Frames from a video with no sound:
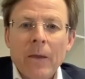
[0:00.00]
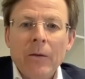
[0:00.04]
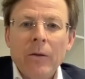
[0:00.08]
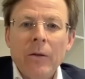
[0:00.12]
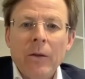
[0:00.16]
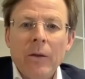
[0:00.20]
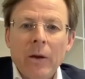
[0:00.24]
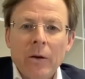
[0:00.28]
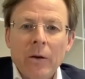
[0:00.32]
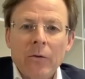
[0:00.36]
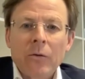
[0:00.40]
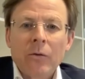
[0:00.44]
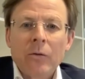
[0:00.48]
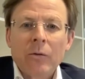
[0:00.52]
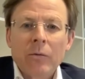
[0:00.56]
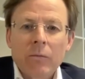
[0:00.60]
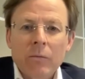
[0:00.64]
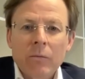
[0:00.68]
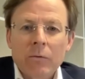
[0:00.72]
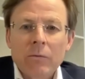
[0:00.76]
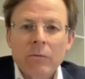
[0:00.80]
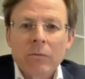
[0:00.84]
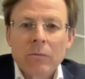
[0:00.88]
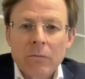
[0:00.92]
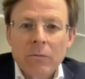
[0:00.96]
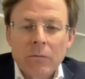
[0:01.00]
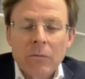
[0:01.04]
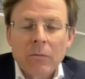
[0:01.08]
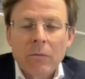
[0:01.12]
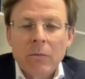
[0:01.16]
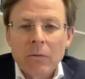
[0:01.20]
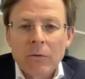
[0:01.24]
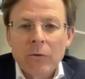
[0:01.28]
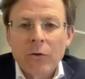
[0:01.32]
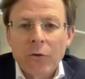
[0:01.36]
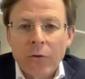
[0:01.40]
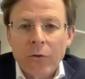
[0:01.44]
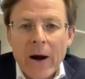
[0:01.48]
this
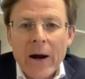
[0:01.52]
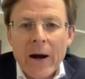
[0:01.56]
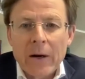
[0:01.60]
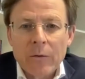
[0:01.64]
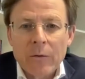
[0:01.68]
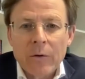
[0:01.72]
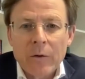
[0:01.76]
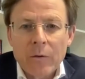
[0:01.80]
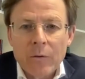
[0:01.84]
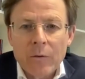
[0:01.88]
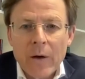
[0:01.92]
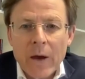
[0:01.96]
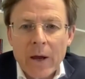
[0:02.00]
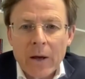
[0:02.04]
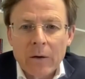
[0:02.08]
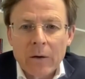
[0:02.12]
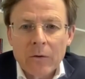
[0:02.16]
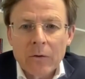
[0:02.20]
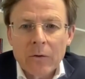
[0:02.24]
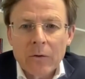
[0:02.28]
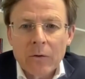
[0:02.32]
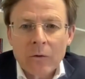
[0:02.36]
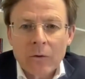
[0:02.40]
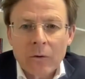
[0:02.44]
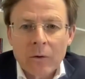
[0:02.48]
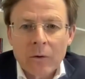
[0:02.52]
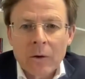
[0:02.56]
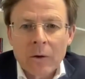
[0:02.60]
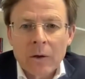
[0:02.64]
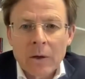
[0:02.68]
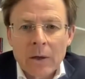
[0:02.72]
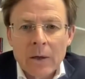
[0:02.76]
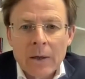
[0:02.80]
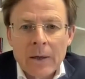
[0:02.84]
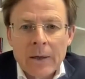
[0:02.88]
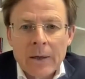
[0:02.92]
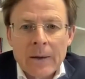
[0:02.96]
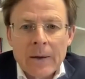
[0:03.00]
train of events,
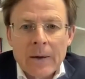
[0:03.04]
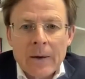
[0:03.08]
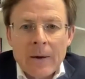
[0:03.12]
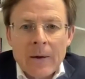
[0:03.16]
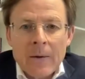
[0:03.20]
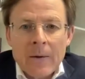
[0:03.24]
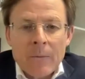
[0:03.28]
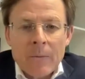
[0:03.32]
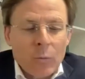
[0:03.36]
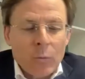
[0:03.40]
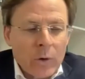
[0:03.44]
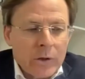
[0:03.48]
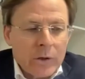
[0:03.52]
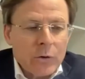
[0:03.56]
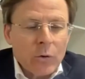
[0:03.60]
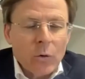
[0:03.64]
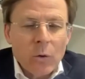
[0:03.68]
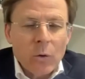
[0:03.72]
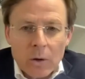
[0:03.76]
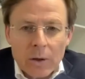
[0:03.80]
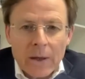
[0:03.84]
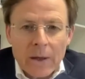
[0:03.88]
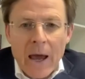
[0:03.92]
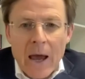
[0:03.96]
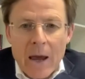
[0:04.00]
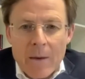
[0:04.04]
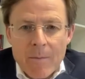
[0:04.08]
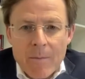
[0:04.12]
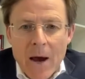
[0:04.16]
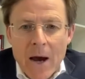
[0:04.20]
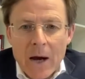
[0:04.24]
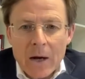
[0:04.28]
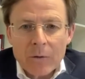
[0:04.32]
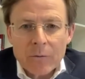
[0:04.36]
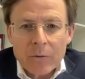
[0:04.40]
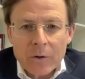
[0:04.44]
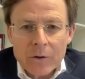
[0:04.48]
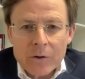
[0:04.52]
which all came
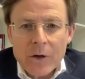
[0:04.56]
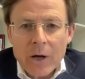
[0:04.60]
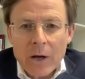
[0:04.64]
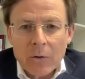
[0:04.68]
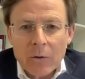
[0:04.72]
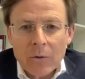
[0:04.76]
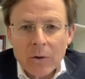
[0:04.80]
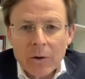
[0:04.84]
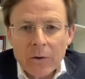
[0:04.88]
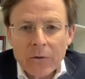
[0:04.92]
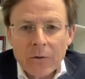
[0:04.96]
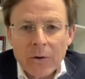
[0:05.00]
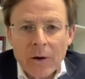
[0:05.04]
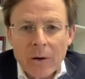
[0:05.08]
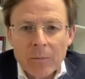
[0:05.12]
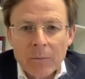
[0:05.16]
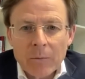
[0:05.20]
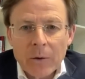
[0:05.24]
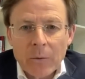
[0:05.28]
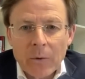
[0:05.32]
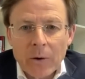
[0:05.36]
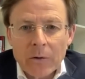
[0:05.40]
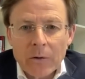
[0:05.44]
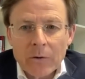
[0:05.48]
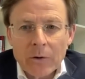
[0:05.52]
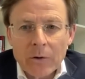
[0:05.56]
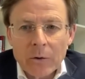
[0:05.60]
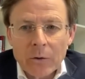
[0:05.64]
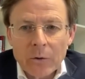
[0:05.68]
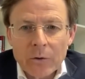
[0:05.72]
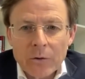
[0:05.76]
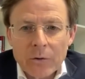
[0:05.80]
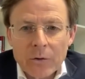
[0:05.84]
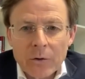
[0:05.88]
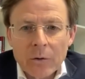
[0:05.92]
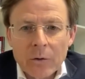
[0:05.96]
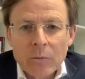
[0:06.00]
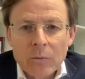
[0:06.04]
out of a General Assembly
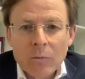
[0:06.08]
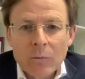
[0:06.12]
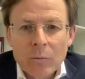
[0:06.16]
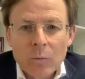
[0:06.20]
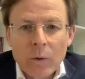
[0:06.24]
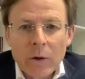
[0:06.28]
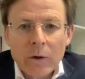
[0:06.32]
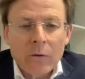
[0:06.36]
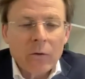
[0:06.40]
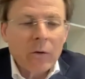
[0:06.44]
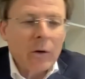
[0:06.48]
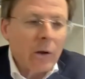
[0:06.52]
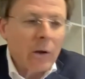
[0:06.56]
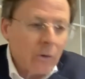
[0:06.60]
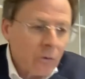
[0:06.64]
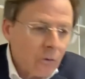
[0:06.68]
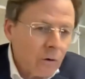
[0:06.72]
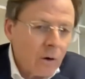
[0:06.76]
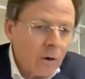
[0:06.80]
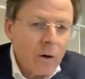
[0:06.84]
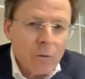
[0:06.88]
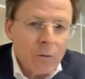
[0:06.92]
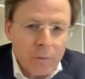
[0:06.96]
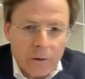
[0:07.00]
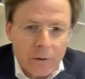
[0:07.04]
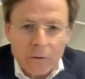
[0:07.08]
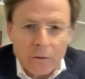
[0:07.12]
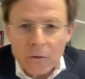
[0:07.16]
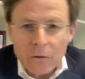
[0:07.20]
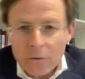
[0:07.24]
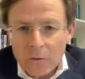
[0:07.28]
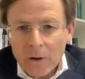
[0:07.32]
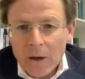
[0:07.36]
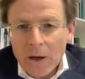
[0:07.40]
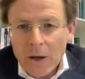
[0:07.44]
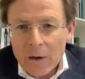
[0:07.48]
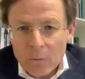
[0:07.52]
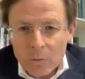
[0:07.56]
resolution, which in itself, as you
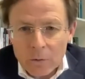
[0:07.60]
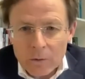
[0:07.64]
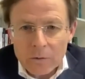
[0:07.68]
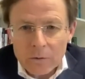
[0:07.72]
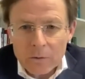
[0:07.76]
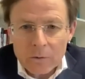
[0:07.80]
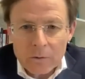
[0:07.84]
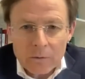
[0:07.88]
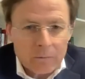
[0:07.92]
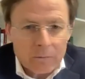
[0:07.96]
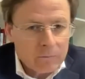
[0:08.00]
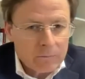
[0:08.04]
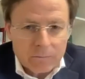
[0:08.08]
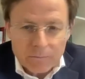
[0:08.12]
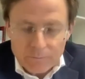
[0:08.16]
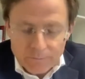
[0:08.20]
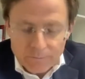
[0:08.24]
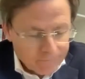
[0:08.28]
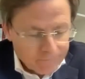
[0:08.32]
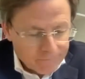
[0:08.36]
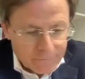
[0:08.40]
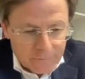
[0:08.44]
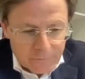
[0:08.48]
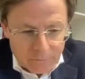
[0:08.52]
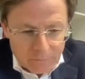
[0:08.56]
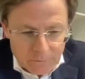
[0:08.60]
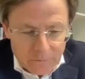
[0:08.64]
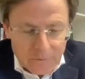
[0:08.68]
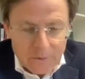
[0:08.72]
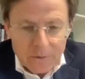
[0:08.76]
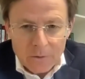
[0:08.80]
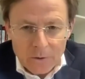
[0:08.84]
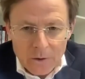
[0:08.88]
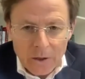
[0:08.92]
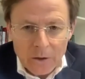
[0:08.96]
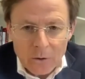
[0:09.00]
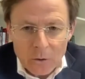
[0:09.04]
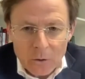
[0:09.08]
say,
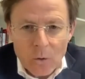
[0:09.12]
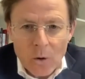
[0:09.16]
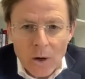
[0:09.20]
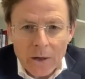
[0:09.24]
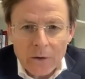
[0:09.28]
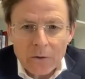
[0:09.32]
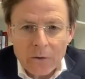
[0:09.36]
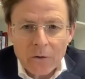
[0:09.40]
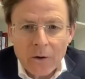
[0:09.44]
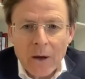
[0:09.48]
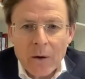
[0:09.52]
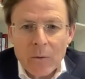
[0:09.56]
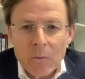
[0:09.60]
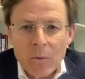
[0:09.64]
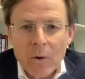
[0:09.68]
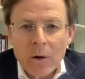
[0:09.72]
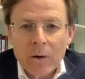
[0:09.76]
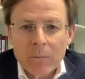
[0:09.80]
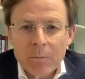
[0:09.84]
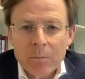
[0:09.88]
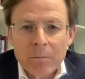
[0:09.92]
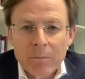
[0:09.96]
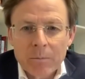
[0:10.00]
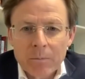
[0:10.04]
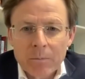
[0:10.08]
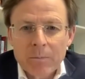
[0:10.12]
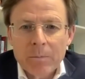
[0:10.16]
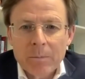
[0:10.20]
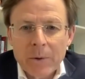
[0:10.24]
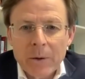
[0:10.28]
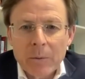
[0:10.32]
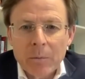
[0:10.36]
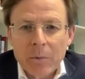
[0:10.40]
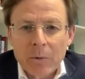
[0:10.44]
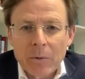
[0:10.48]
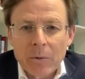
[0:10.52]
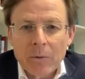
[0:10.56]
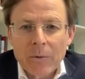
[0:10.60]
didn't quite say what
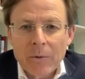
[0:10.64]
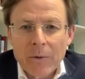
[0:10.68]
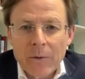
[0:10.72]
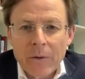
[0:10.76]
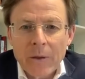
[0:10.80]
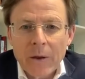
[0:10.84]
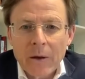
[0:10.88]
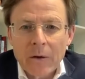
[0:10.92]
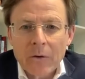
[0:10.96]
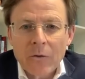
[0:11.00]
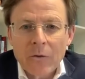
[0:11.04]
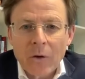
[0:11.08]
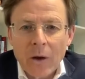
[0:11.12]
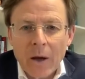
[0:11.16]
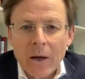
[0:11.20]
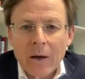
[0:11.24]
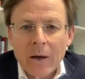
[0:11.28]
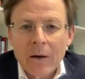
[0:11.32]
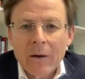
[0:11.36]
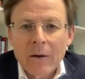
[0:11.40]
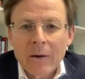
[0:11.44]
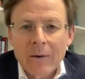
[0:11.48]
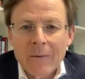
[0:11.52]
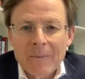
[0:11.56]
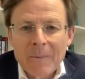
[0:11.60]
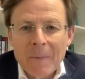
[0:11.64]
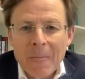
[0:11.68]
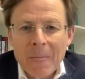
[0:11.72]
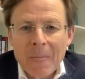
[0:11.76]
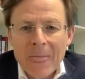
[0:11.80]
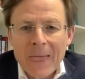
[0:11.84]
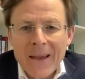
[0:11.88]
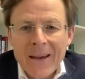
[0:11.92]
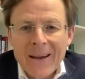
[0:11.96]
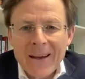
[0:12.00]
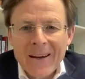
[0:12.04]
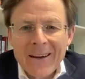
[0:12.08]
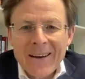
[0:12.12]
people think it said.
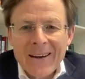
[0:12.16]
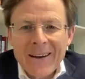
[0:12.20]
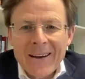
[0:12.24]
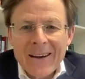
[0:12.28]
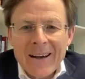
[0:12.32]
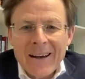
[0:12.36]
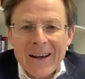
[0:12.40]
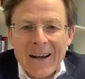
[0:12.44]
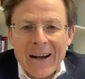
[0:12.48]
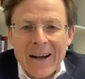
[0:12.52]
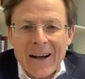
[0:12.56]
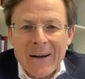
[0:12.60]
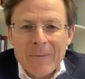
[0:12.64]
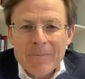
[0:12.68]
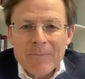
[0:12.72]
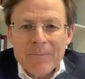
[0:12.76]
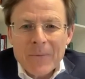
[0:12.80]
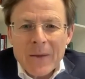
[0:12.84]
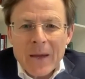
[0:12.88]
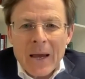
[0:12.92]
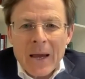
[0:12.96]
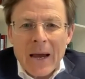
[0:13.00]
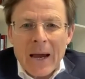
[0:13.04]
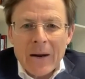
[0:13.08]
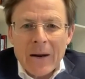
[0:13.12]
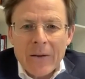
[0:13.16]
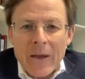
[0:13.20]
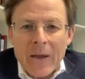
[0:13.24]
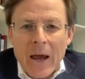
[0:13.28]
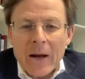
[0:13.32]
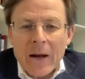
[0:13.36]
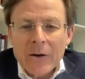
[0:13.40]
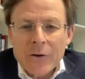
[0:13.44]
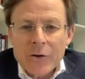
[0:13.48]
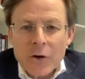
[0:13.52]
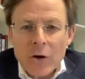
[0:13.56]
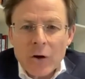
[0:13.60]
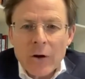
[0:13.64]

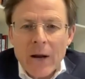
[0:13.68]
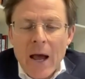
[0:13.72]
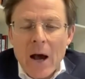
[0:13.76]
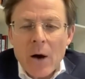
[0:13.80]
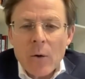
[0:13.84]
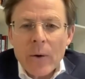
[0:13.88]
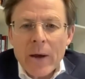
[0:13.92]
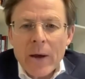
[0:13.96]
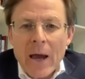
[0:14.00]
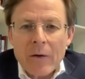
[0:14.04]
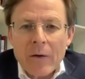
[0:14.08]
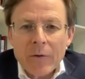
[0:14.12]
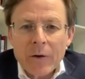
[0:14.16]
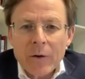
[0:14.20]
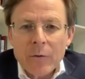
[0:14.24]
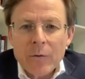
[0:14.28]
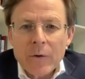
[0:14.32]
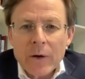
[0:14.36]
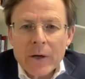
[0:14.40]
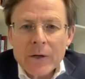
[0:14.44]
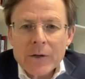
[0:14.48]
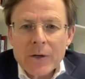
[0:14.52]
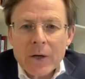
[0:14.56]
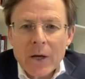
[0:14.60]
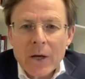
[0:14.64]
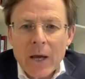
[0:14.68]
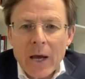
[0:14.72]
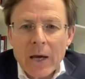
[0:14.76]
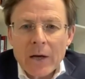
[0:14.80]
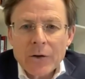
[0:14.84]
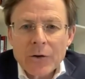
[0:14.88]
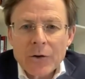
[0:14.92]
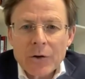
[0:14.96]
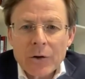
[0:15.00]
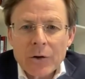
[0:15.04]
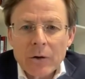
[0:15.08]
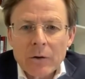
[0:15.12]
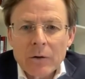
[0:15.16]
And so now we have an
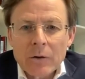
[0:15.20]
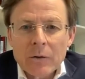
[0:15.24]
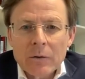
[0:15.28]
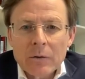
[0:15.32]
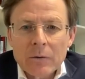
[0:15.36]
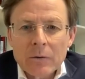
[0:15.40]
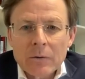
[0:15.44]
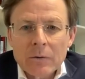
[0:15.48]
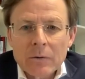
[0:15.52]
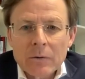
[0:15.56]
investigation